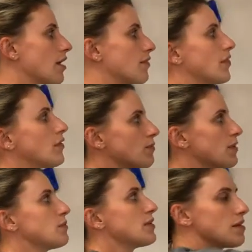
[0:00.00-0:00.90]
then there
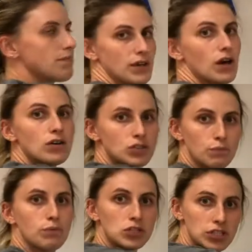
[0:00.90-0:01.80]
must be something also
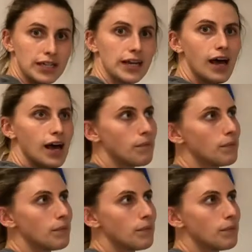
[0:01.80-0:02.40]
pushing it up.